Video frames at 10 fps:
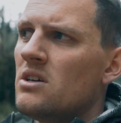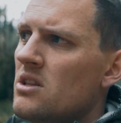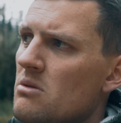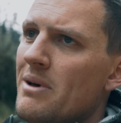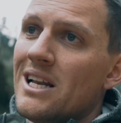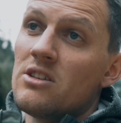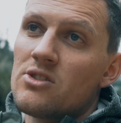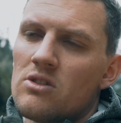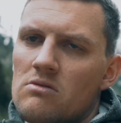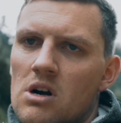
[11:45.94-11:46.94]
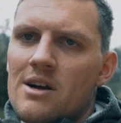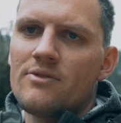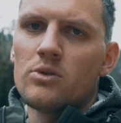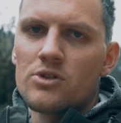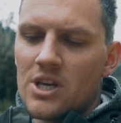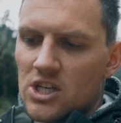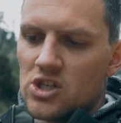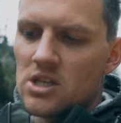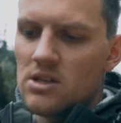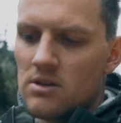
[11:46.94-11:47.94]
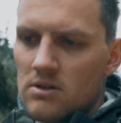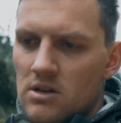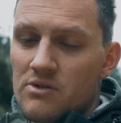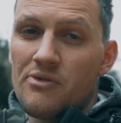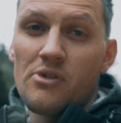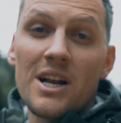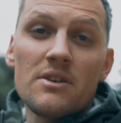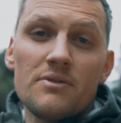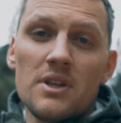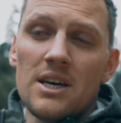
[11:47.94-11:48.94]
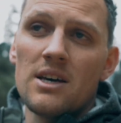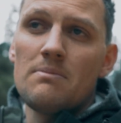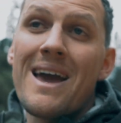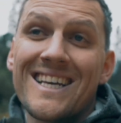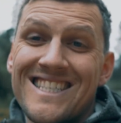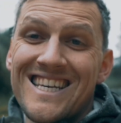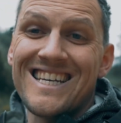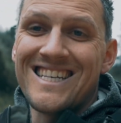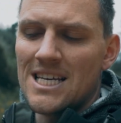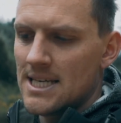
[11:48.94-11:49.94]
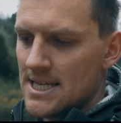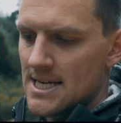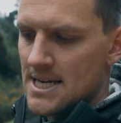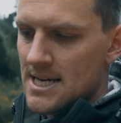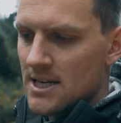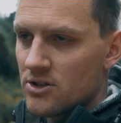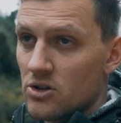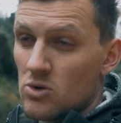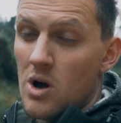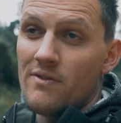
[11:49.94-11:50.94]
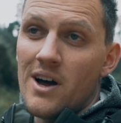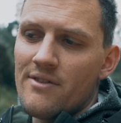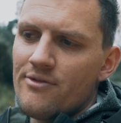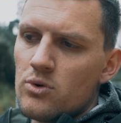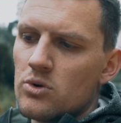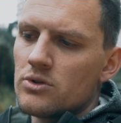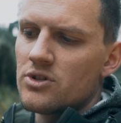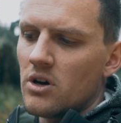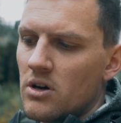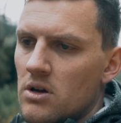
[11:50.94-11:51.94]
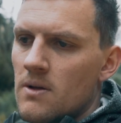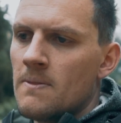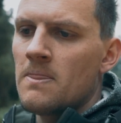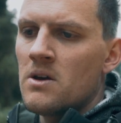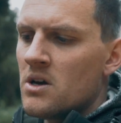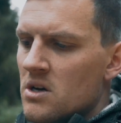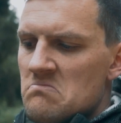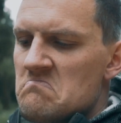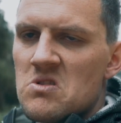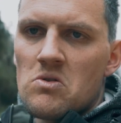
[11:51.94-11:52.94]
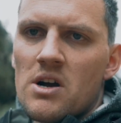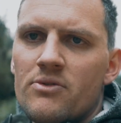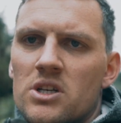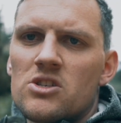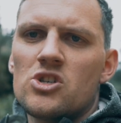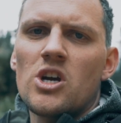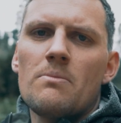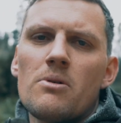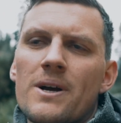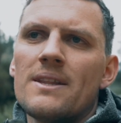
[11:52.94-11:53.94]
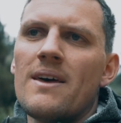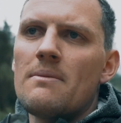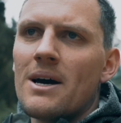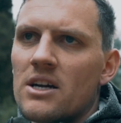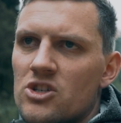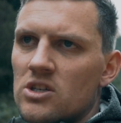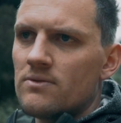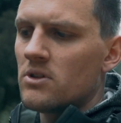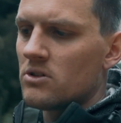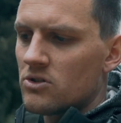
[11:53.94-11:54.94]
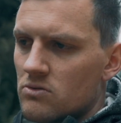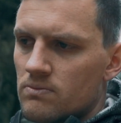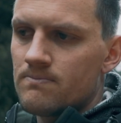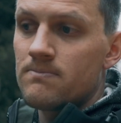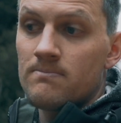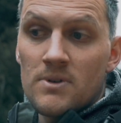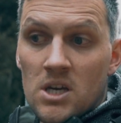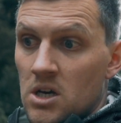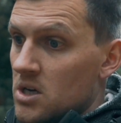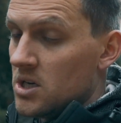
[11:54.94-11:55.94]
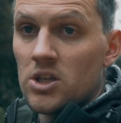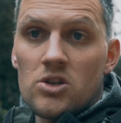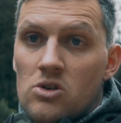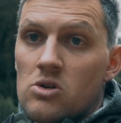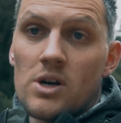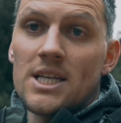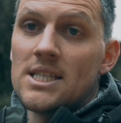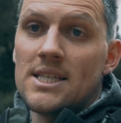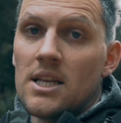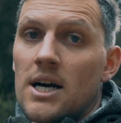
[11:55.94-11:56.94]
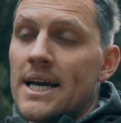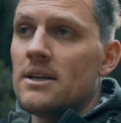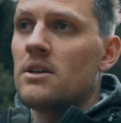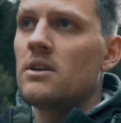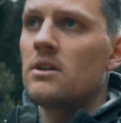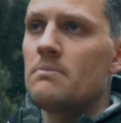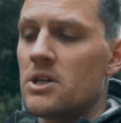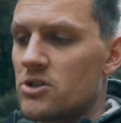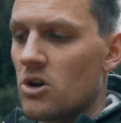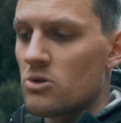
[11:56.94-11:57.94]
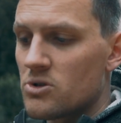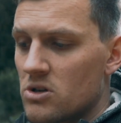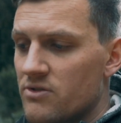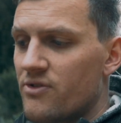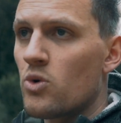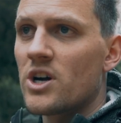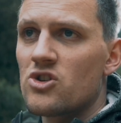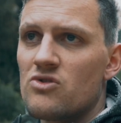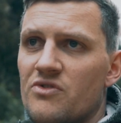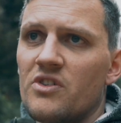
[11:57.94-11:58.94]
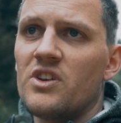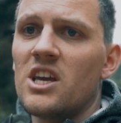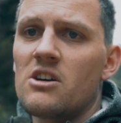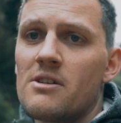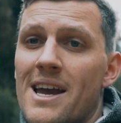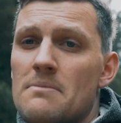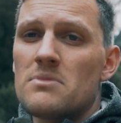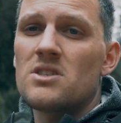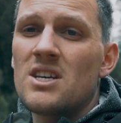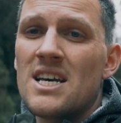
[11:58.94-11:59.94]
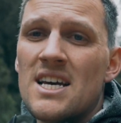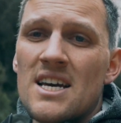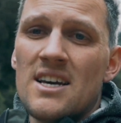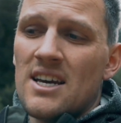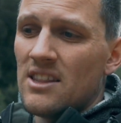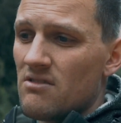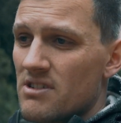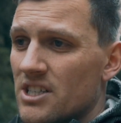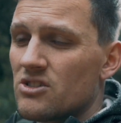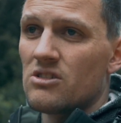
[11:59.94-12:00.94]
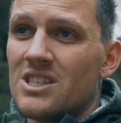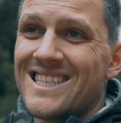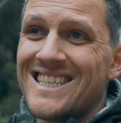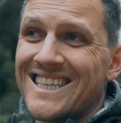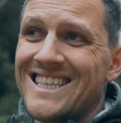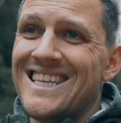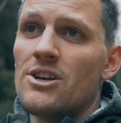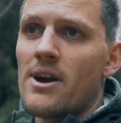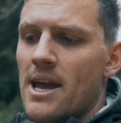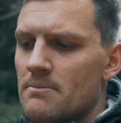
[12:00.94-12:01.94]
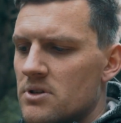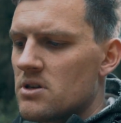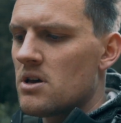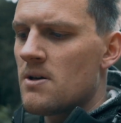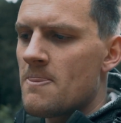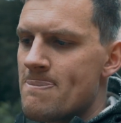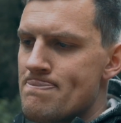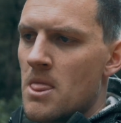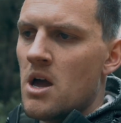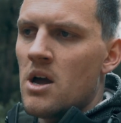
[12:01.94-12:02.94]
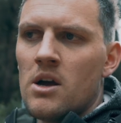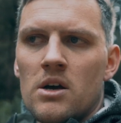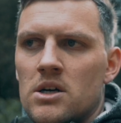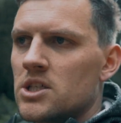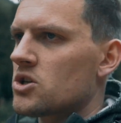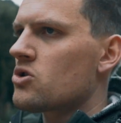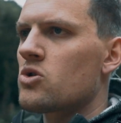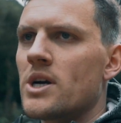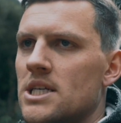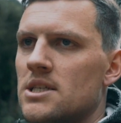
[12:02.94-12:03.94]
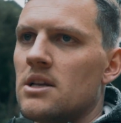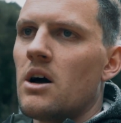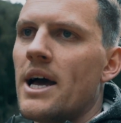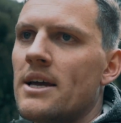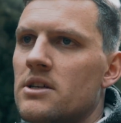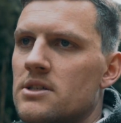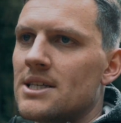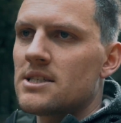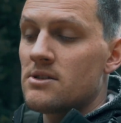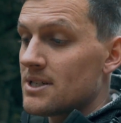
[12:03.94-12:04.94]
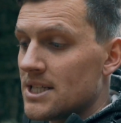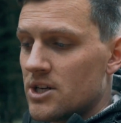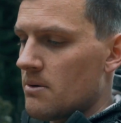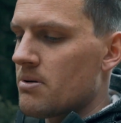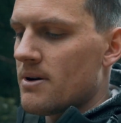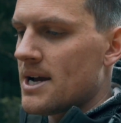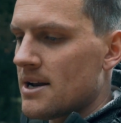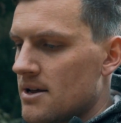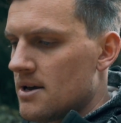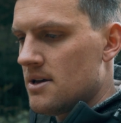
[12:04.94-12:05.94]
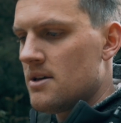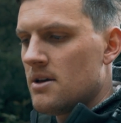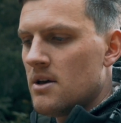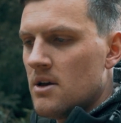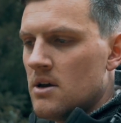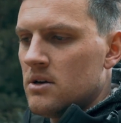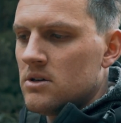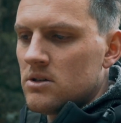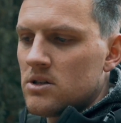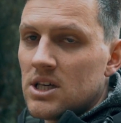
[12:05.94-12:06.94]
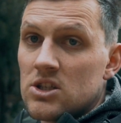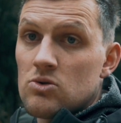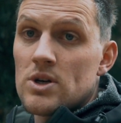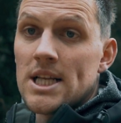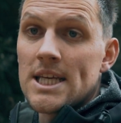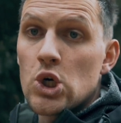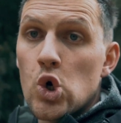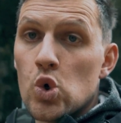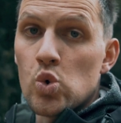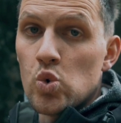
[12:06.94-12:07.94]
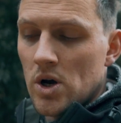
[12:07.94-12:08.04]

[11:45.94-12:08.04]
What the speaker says: The balance on the rifle is actually in front of the magazine, so it's quite far forward, so the rifle doesn't jump around that much, even though it's crazy light. My scope's only 415 grams and the rings 60 grams. It's crazy light and it doesn't really jump around, so that's really cool.